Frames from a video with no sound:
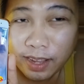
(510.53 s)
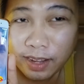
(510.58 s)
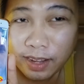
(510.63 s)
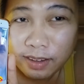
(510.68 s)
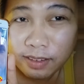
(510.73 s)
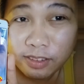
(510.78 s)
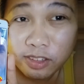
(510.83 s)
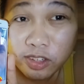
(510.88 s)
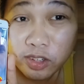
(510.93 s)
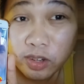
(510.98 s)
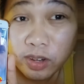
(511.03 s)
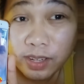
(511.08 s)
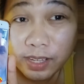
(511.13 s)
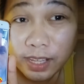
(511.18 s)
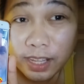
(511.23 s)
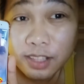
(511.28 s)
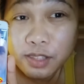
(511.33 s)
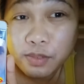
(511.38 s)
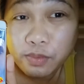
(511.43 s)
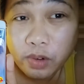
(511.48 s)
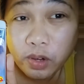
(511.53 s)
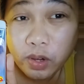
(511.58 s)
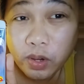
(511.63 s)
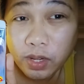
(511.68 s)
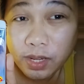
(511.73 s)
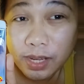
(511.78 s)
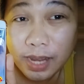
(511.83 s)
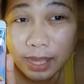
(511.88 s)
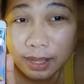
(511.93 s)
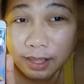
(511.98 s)
And surely it's four
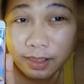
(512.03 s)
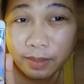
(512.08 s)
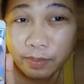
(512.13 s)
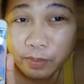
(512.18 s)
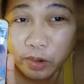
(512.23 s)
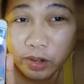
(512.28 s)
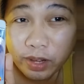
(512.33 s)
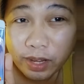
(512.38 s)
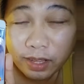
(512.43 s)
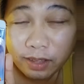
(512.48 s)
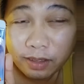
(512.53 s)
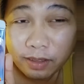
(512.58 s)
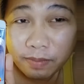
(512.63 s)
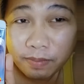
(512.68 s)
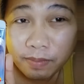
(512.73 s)
o'clock in the morning